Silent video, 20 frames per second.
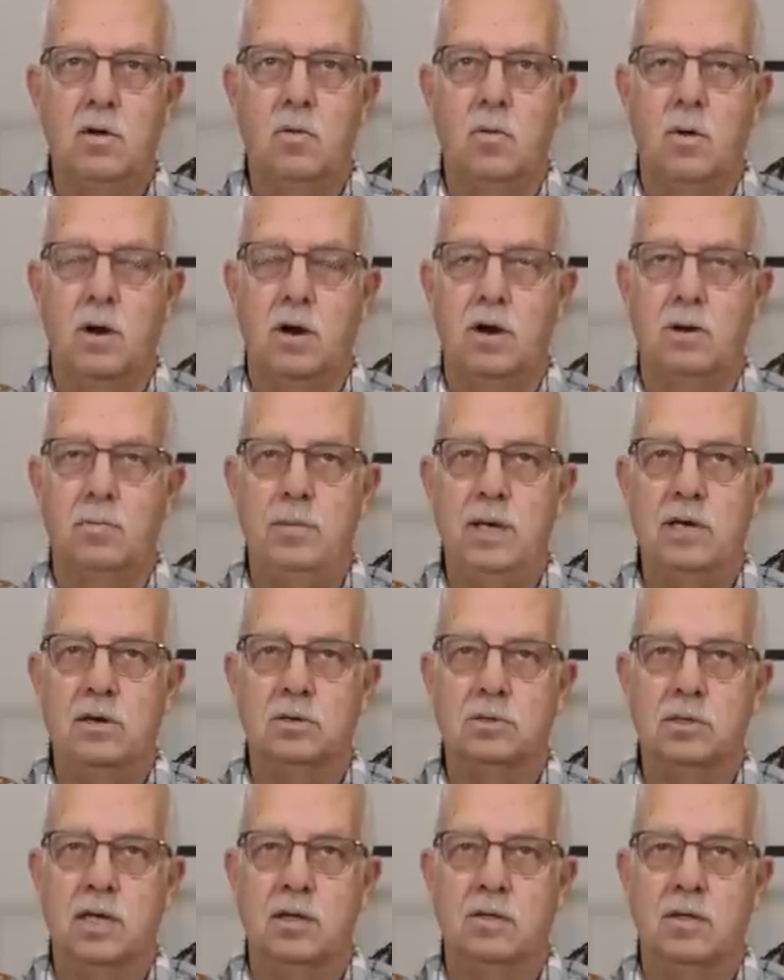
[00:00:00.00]
We're going to be
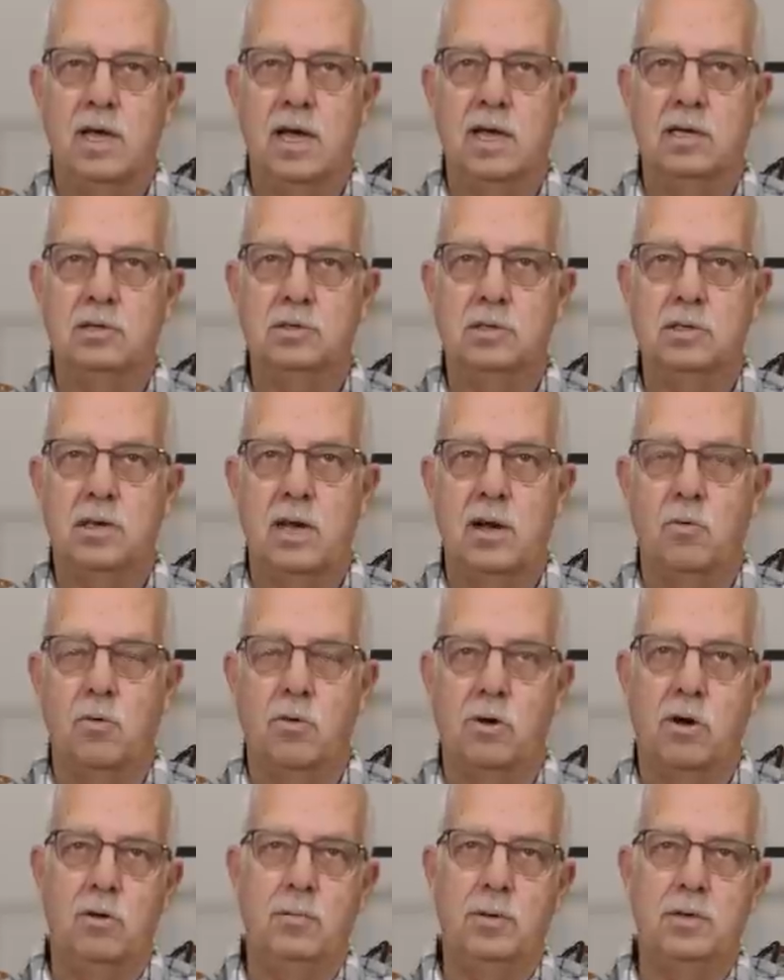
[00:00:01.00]
using this and
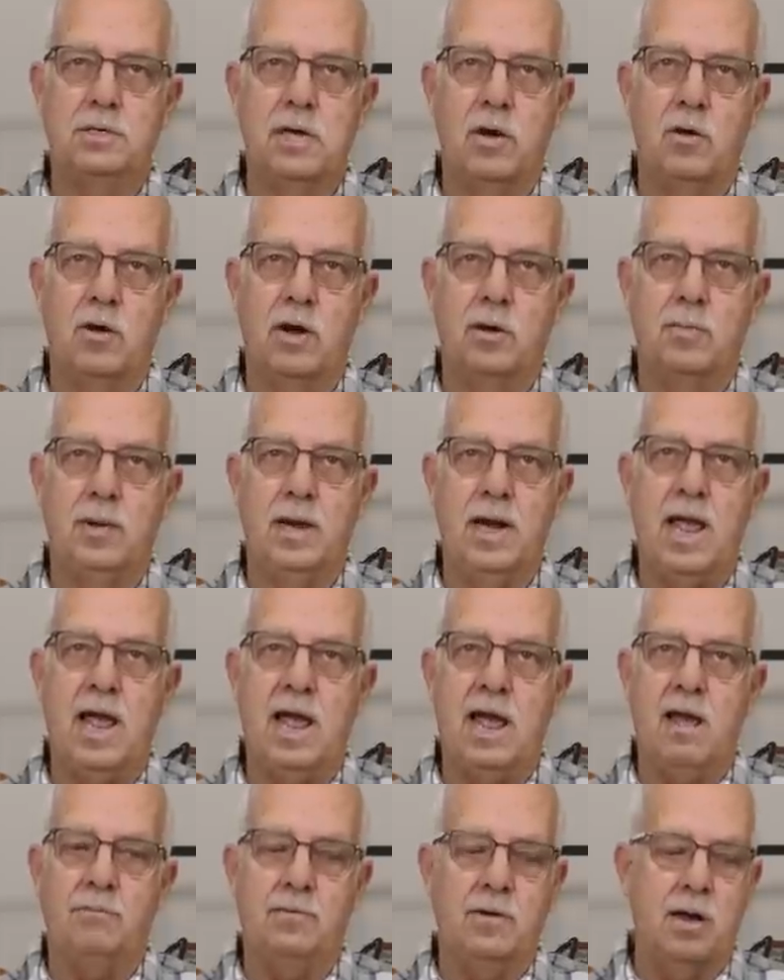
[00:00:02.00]
we're going to be tearing them in
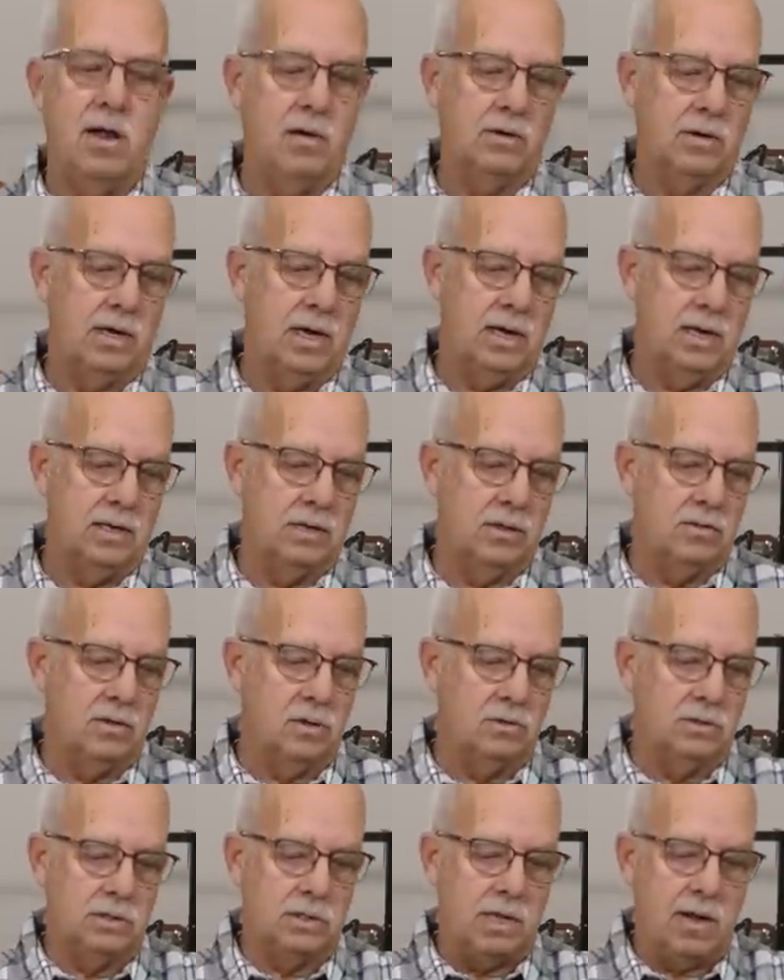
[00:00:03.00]
half and I'll get into
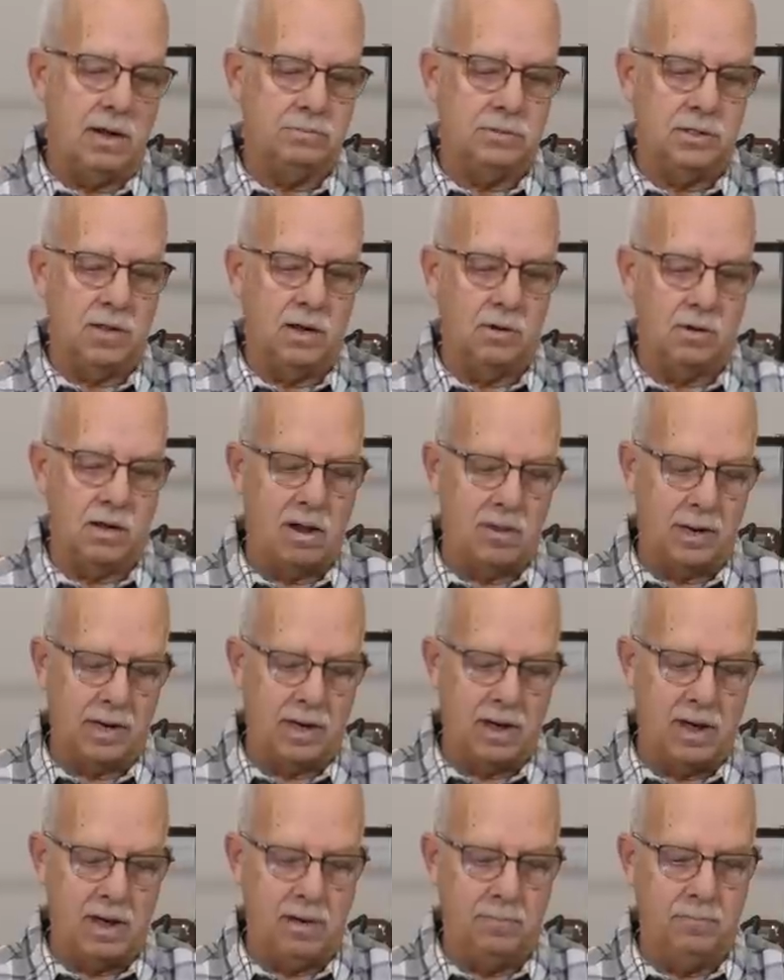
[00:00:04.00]
those steps here
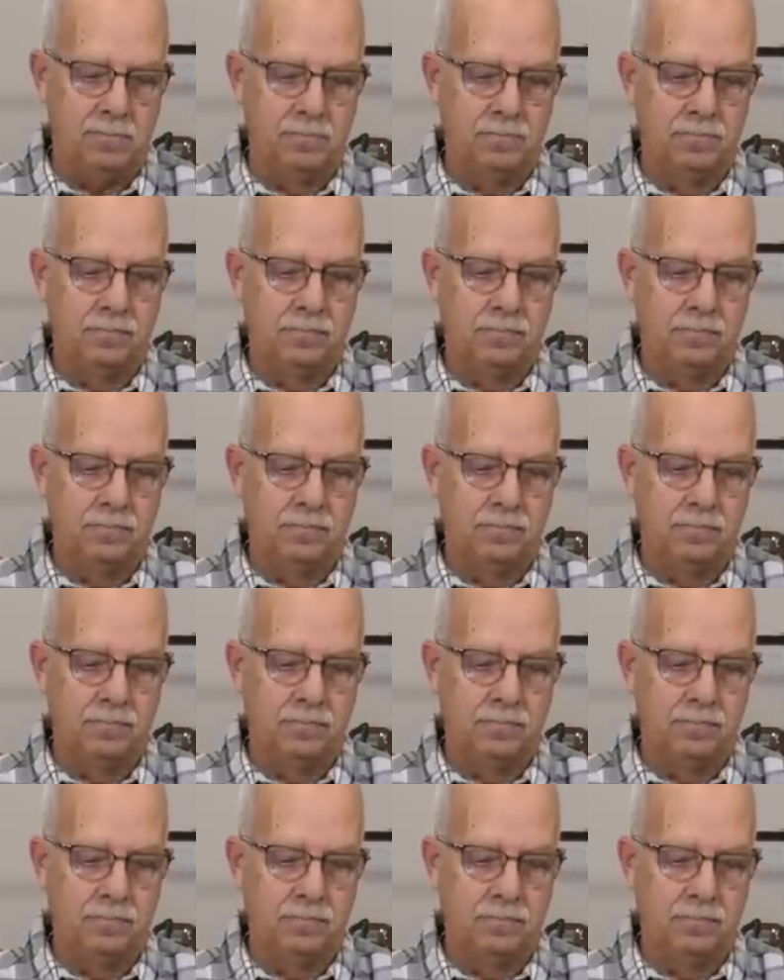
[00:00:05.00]
coming up.